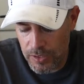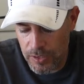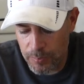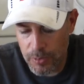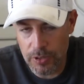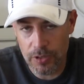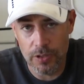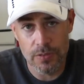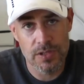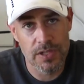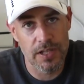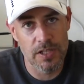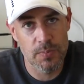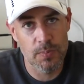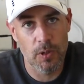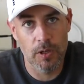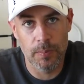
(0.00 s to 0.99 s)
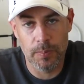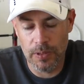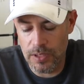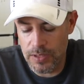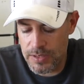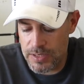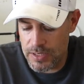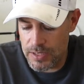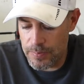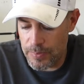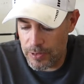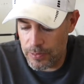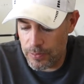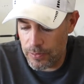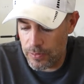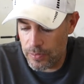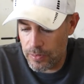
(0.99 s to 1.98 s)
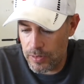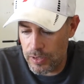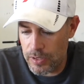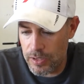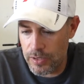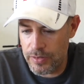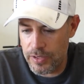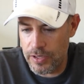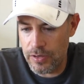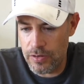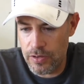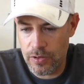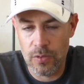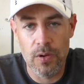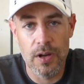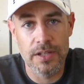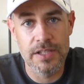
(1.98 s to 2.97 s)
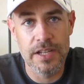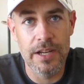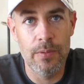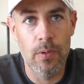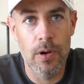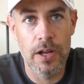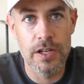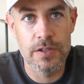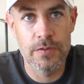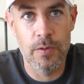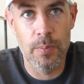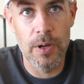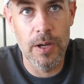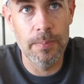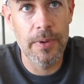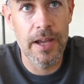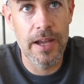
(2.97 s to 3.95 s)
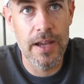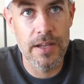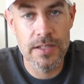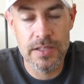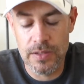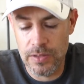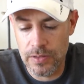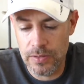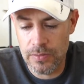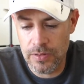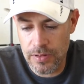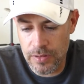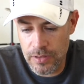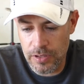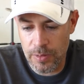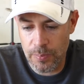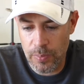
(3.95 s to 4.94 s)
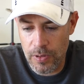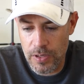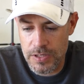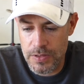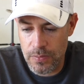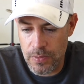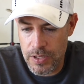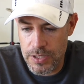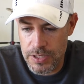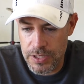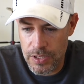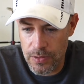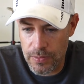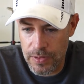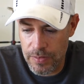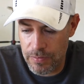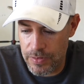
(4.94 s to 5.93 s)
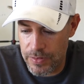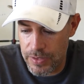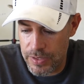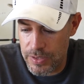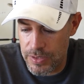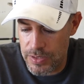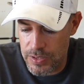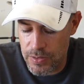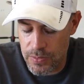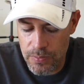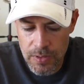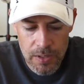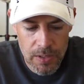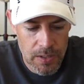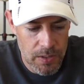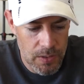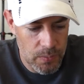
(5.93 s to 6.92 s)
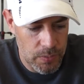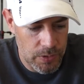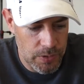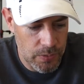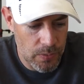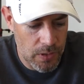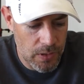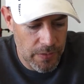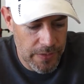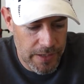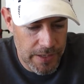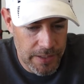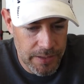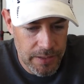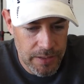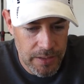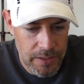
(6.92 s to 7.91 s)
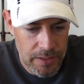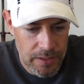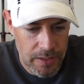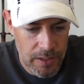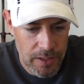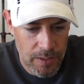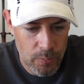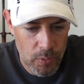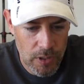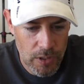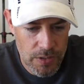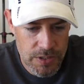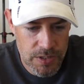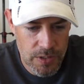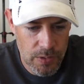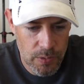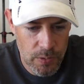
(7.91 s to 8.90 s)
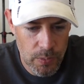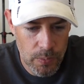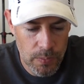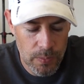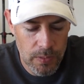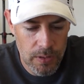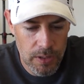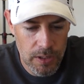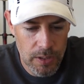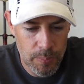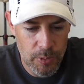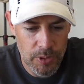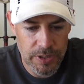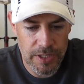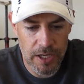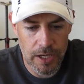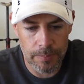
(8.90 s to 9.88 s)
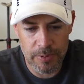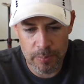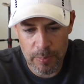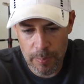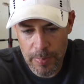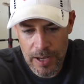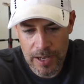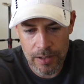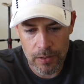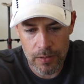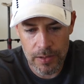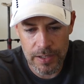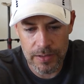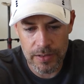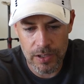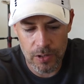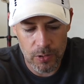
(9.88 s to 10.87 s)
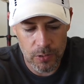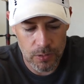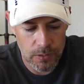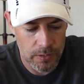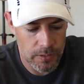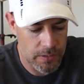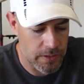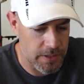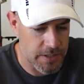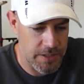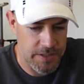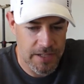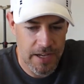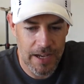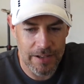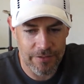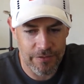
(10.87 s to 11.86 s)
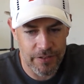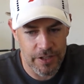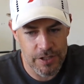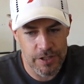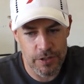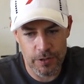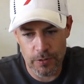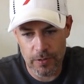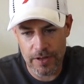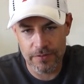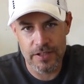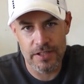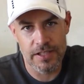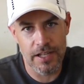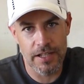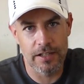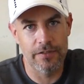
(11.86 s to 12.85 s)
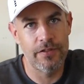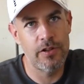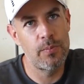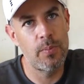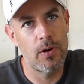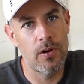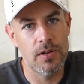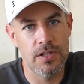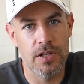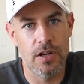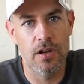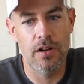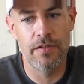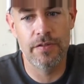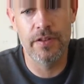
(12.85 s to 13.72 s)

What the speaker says: put a new set of spark plugs in the motor that are the correct heat range for pump gas and the compression ratio and everything. So we'll do all that. We also put the Optima battery in the hole. It's a tight fit. You do have to take a few parts off